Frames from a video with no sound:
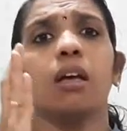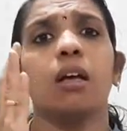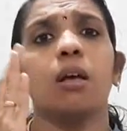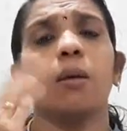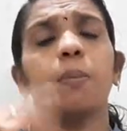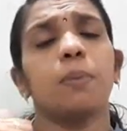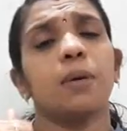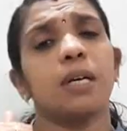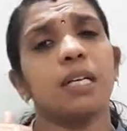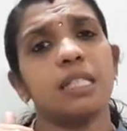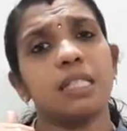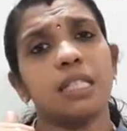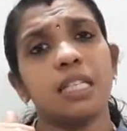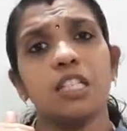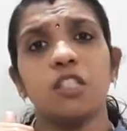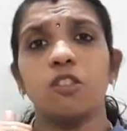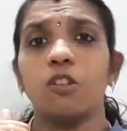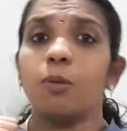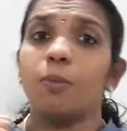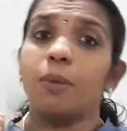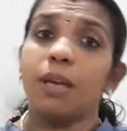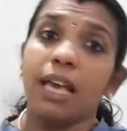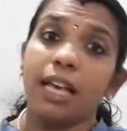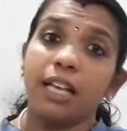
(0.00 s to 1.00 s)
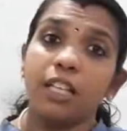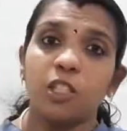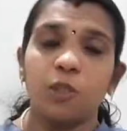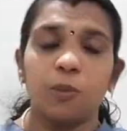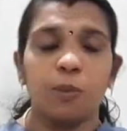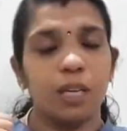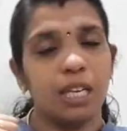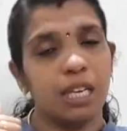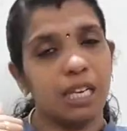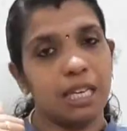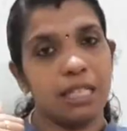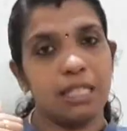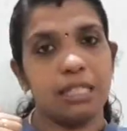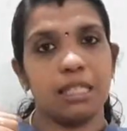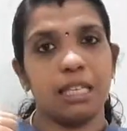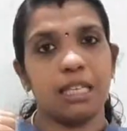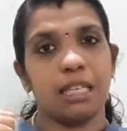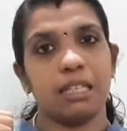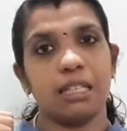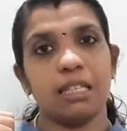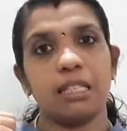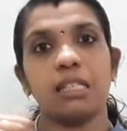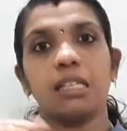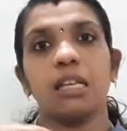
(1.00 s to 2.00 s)
persons will be
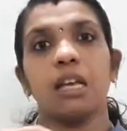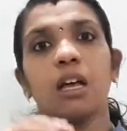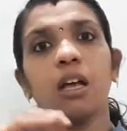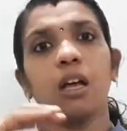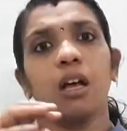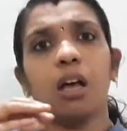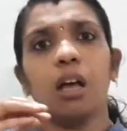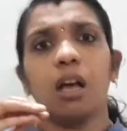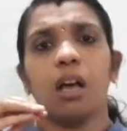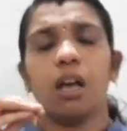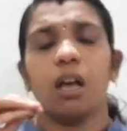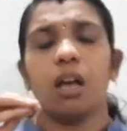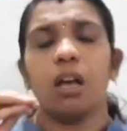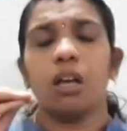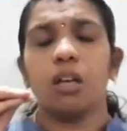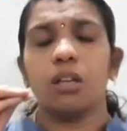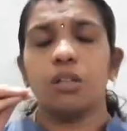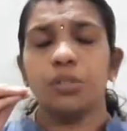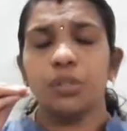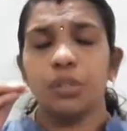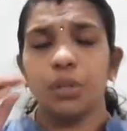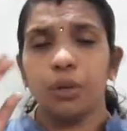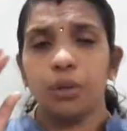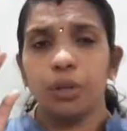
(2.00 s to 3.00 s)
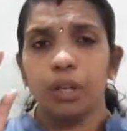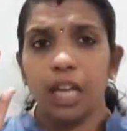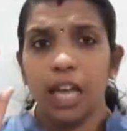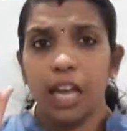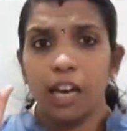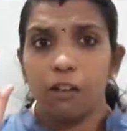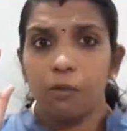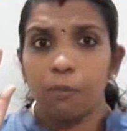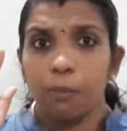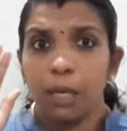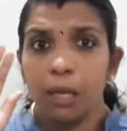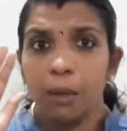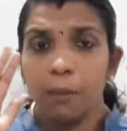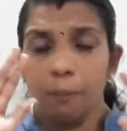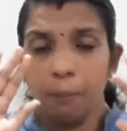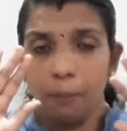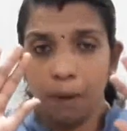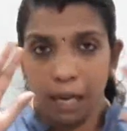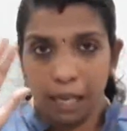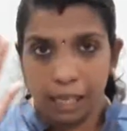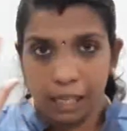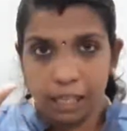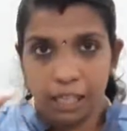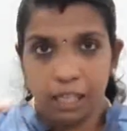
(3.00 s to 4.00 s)
experiencing this. So, there will be
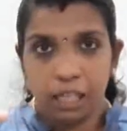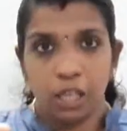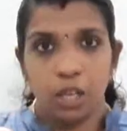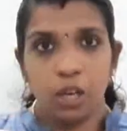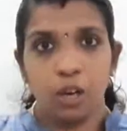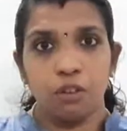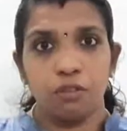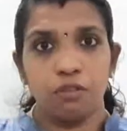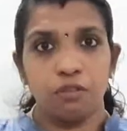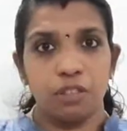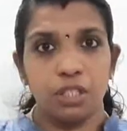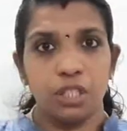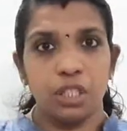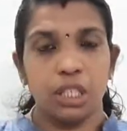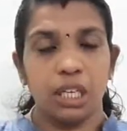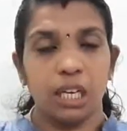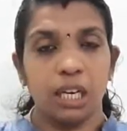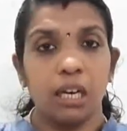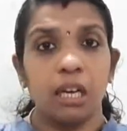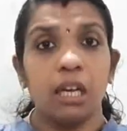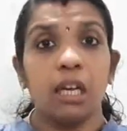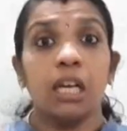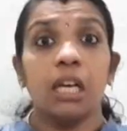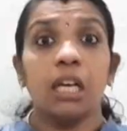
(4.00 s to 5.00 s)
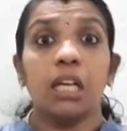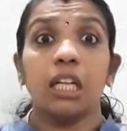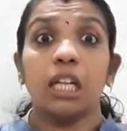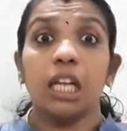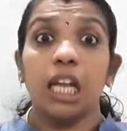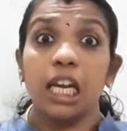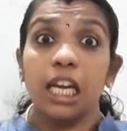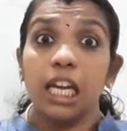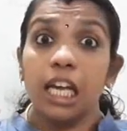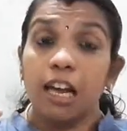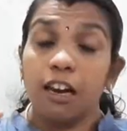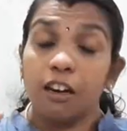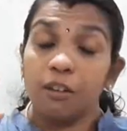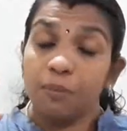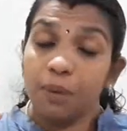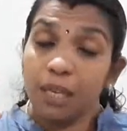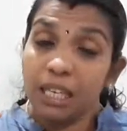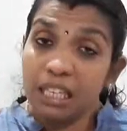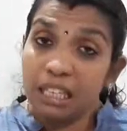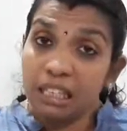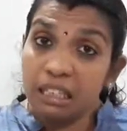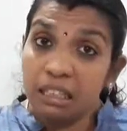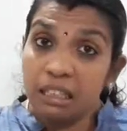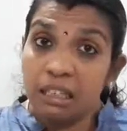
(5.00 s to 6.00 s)
blurring of vision, then there will
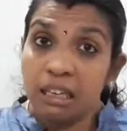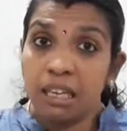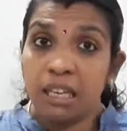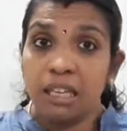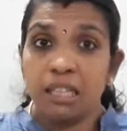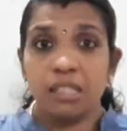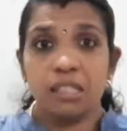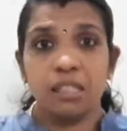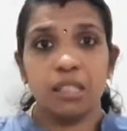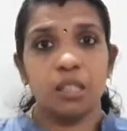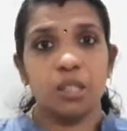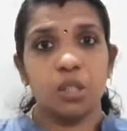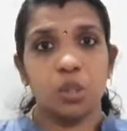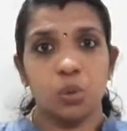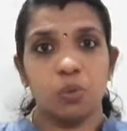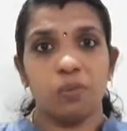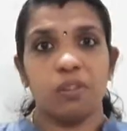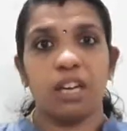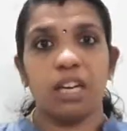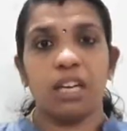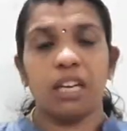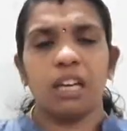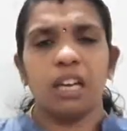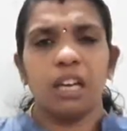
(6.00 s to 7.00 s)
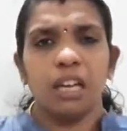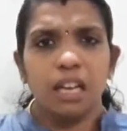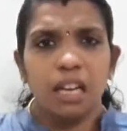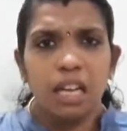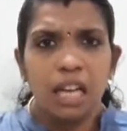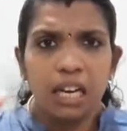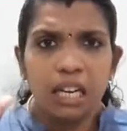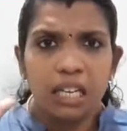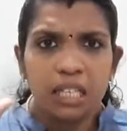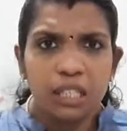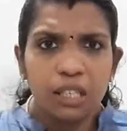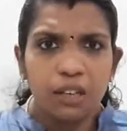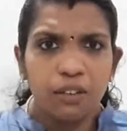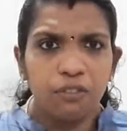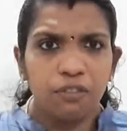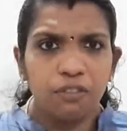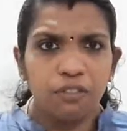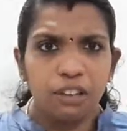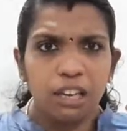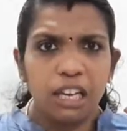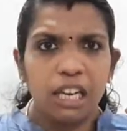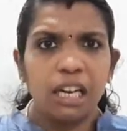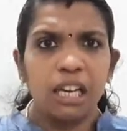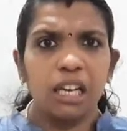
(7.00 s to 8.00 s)
be increased sweat, there is a
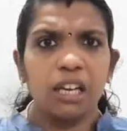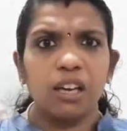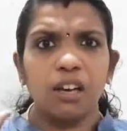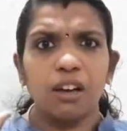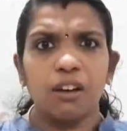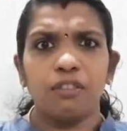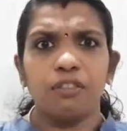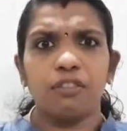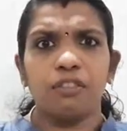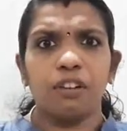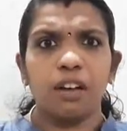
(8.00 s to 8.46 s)
feeling of